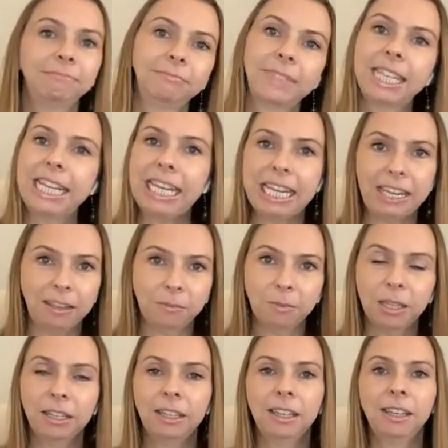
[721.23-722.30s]

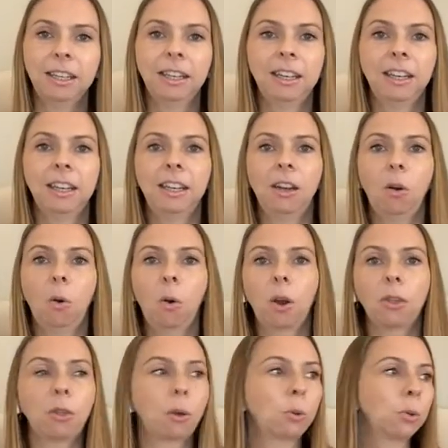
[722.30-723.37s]
team or
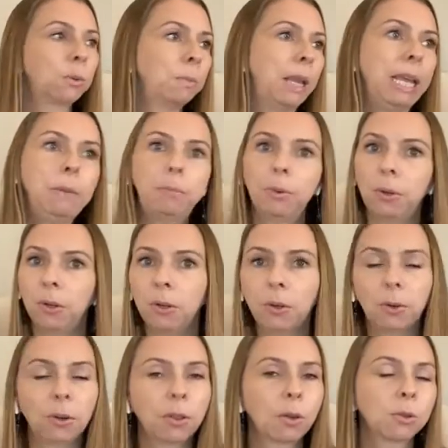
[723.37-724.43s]
those people
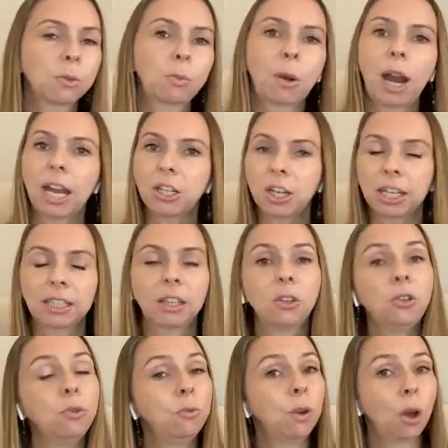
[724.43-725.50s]
or those projects
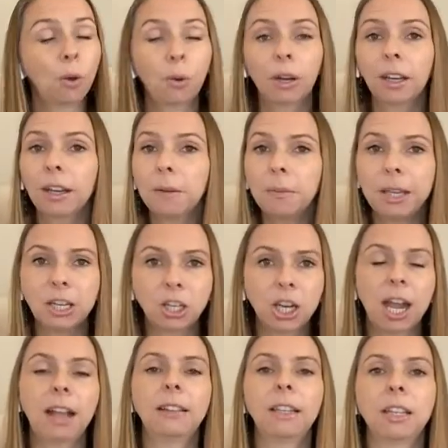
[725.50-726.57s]
that you know are going to be a
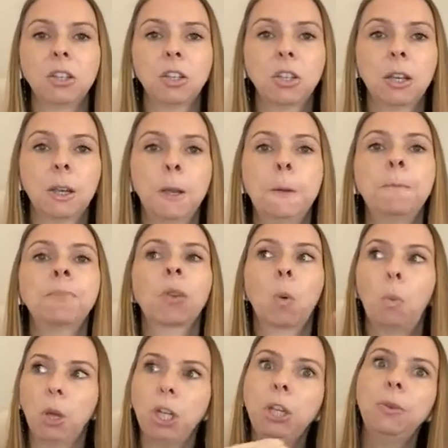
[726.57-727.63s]
challenge,
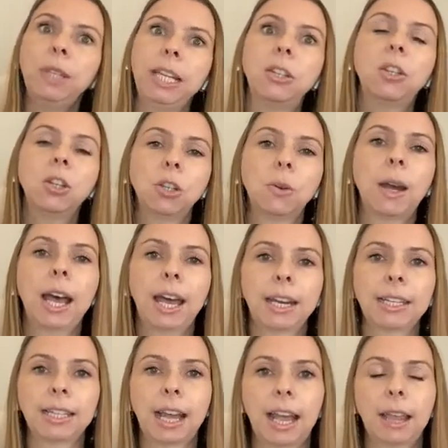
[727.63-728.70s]
what do you need to do ahead
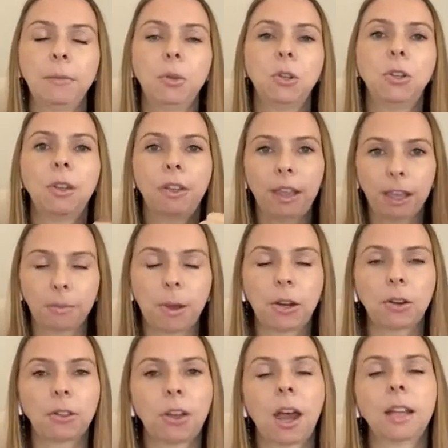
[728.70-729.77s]
of time to think
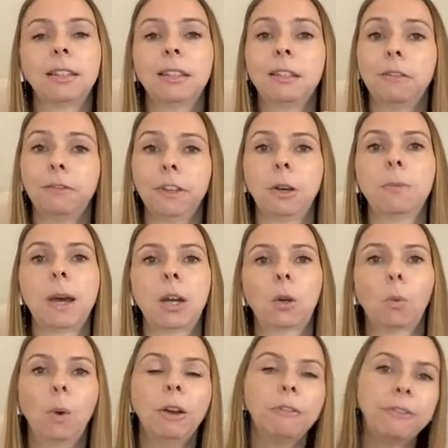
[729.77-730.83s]
better thoughts, to feel better?
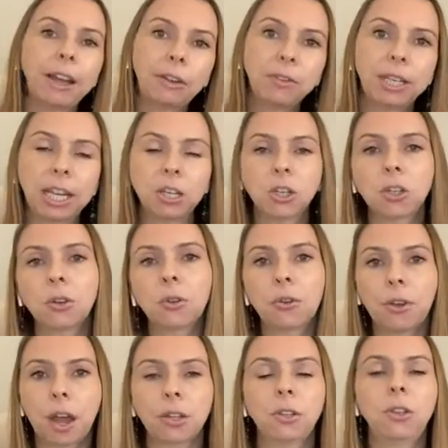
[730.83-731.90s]
What foundational
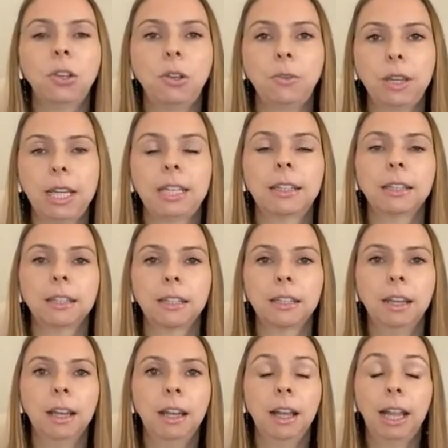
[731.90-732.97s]
thoughts do you need to
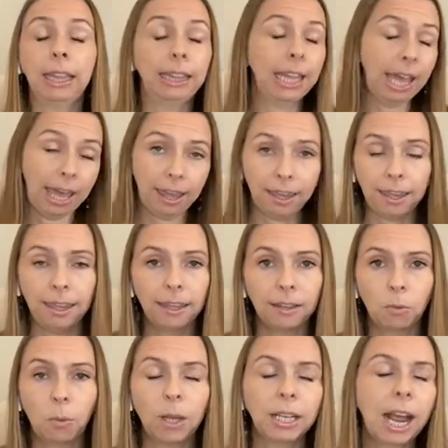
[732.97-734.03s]
lay?
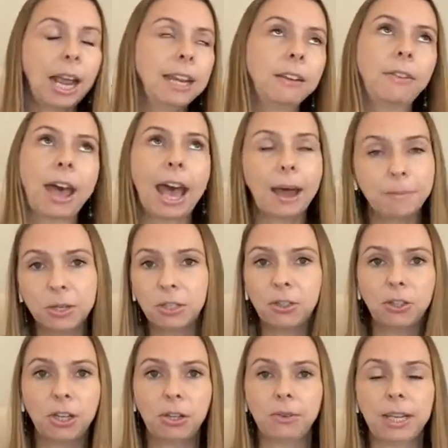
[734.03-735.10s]
What kind of habits
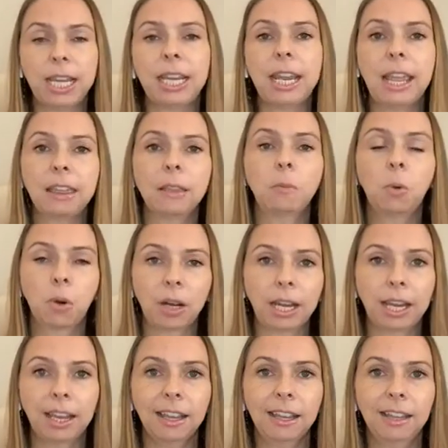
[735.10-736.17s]
do you need in the
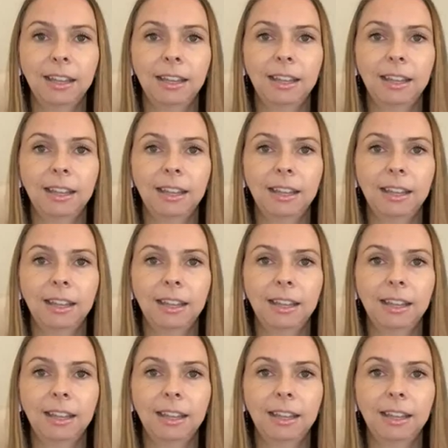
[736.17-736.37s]
morning